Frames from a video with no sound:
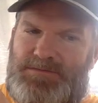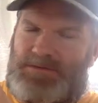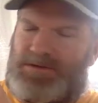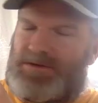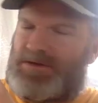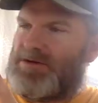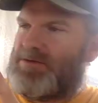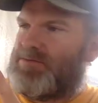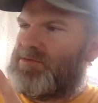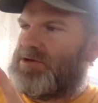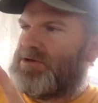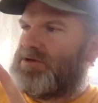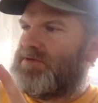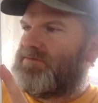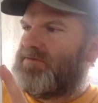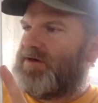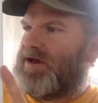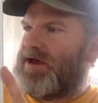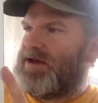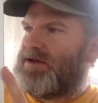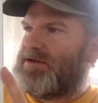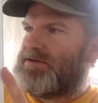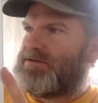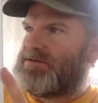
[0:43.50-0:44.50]
going to be
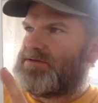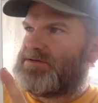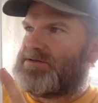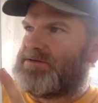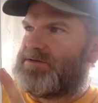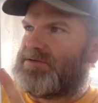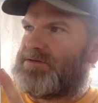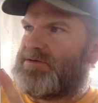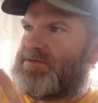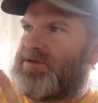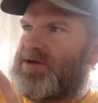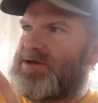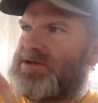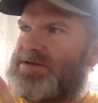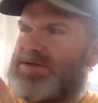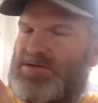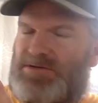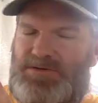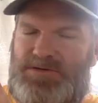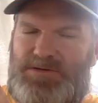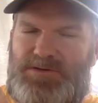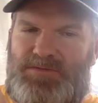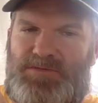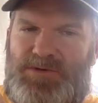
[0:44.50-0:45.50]
dividing the circle by
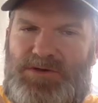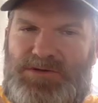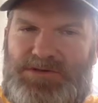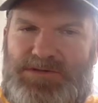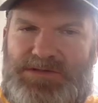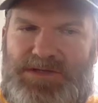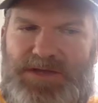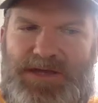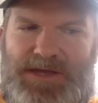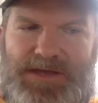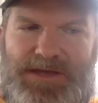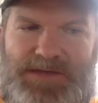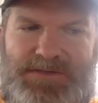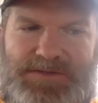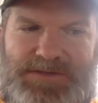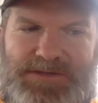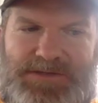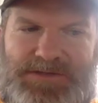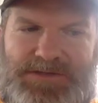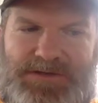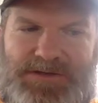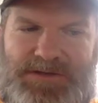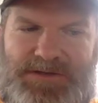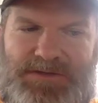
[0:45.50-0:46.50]
2 at most times.
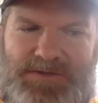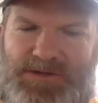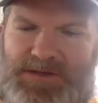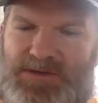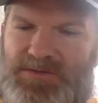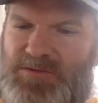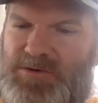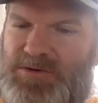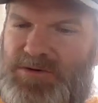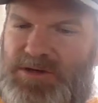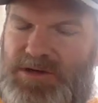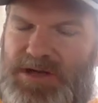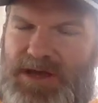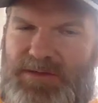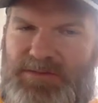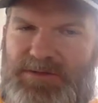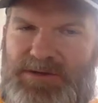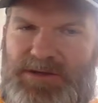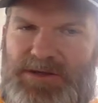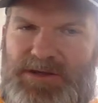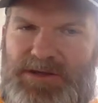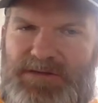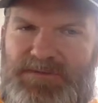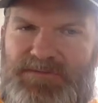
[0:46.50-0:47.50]
It's going to be a more
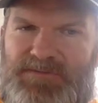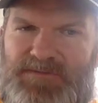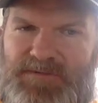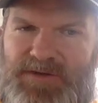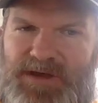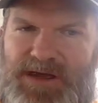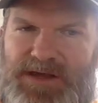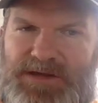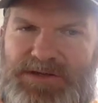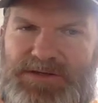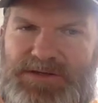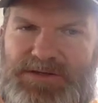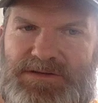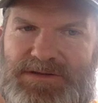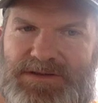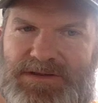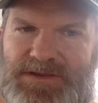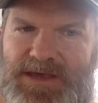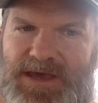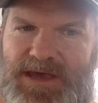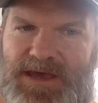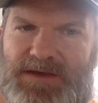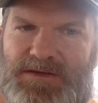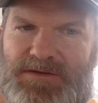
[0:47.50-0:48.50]
complicated fraction than
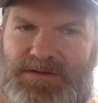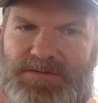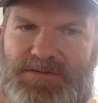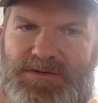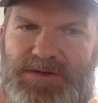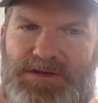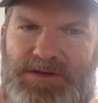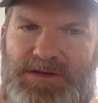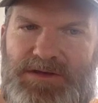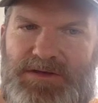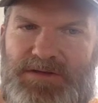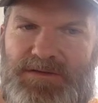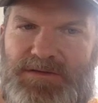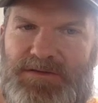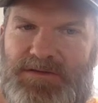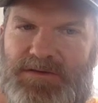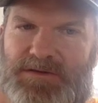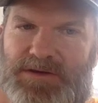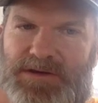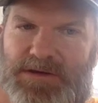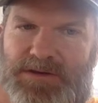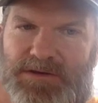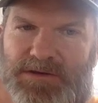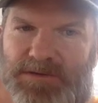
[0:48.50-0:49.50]
that. It'll be like a
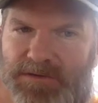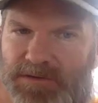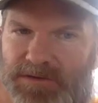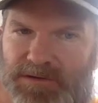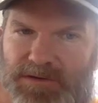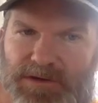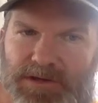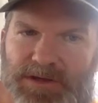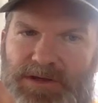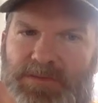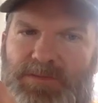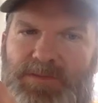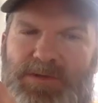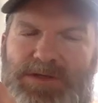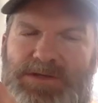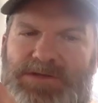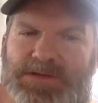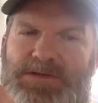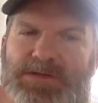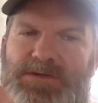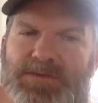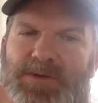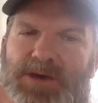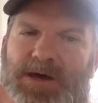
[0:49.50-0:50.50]
30-degree
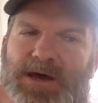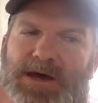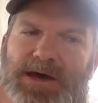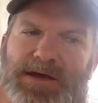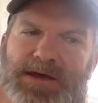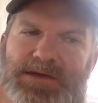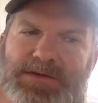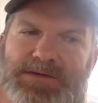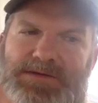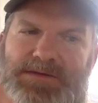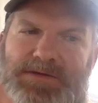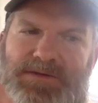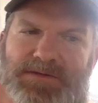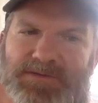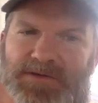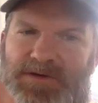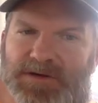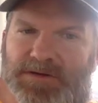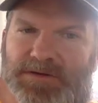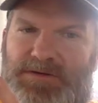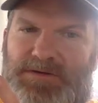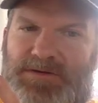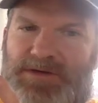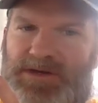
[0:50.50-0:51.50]
piece of the pie instead of a
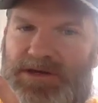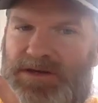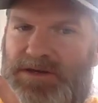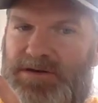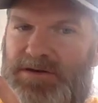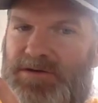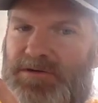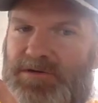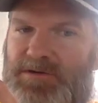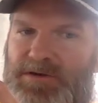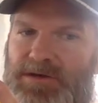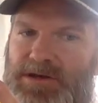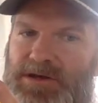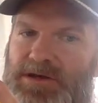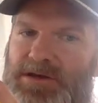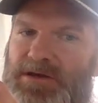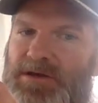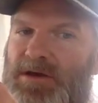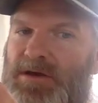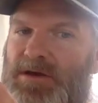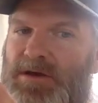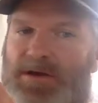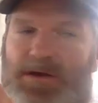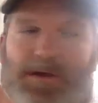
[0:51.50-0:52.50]
180-degree
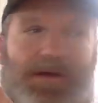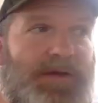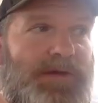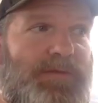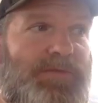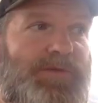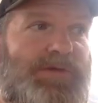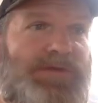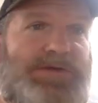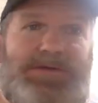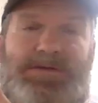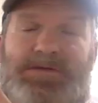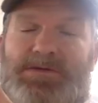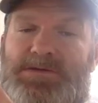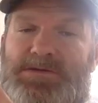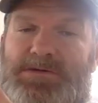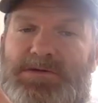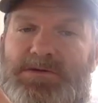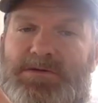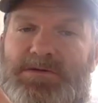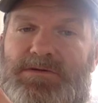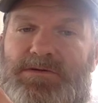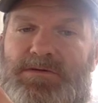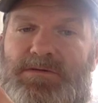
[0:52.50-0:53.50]
piece of the
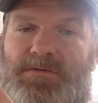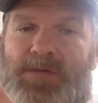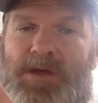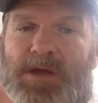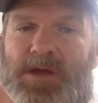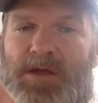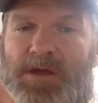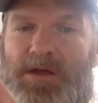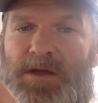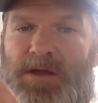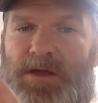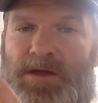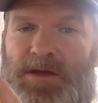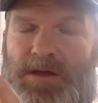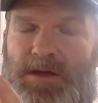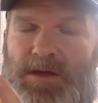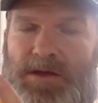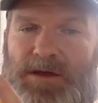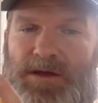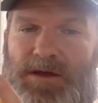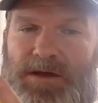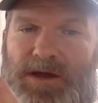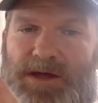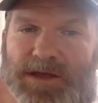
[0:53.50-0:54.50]
circle.
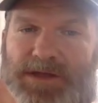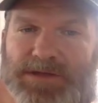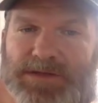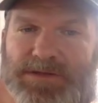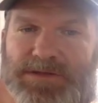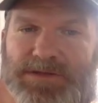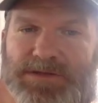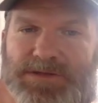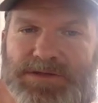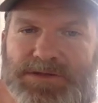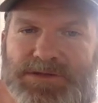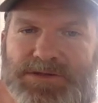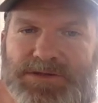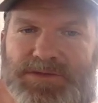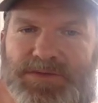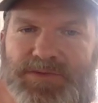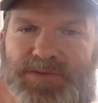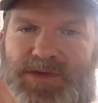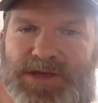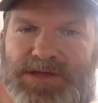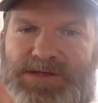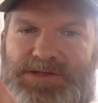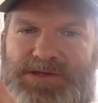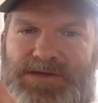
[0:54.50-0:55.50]
All right, so this is your
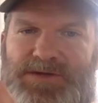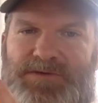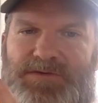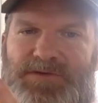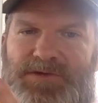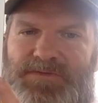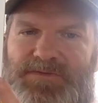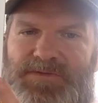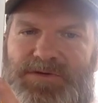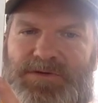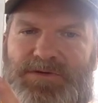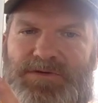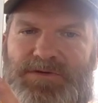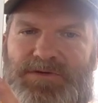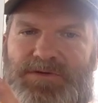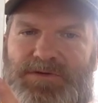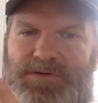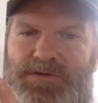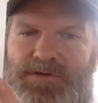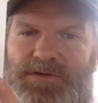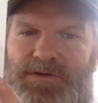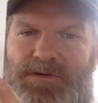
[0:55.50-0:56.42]
basic review